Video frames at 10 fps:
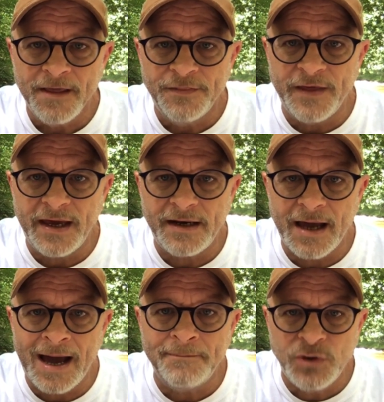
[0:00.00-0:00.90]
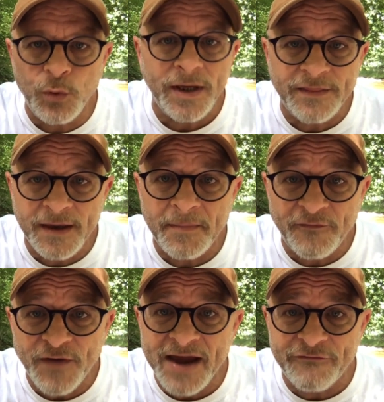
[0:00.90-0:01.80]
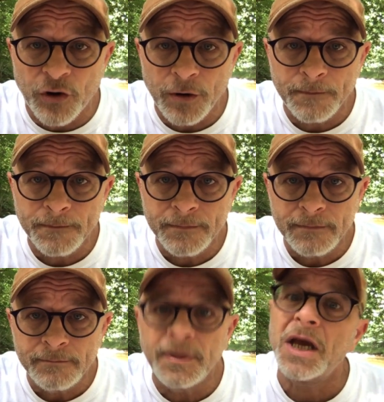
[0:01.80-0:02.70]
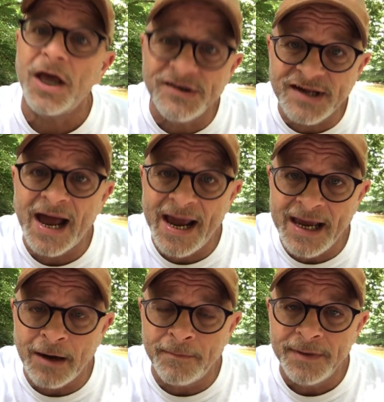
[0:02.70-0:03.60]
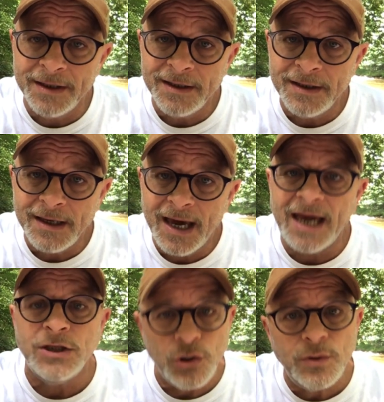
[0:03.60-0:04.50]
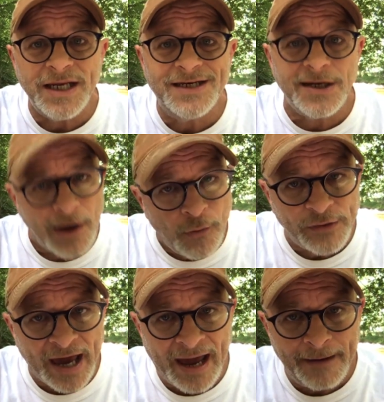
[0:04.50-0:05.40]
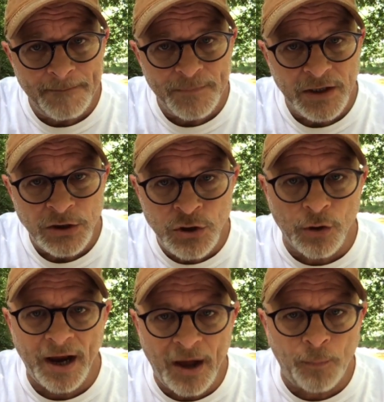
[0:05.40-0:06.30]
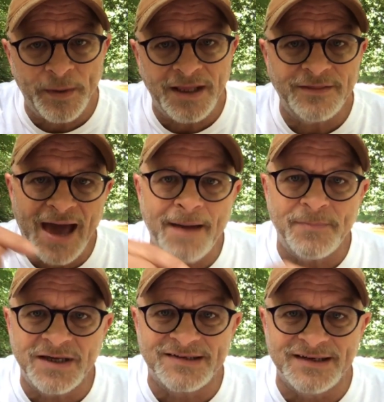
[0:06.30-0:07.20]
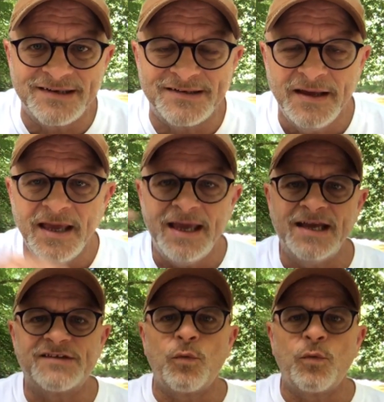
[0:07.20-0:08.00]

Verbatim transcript: that I'm doing them a favor because I am. And you need to know that. You're helping that business. It's